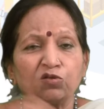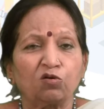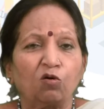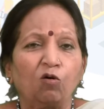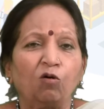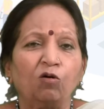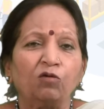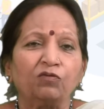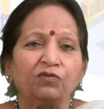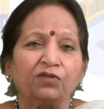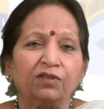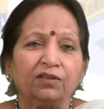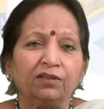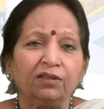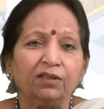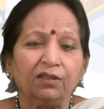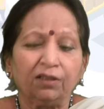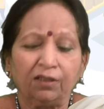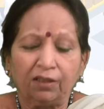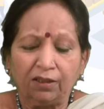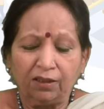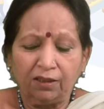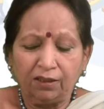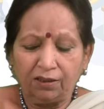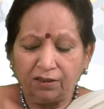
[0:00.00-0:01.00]
of the
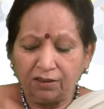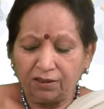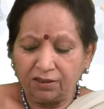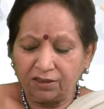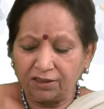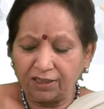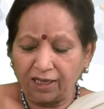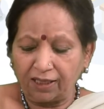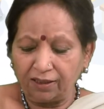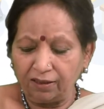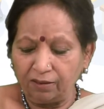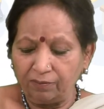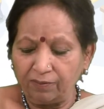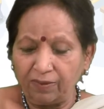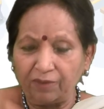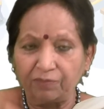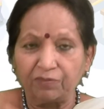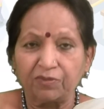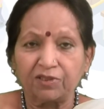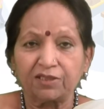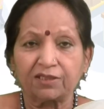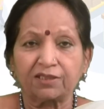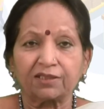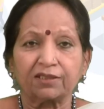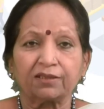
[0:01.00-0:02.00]
channel
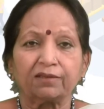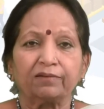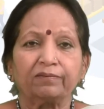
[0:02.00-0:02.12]
members.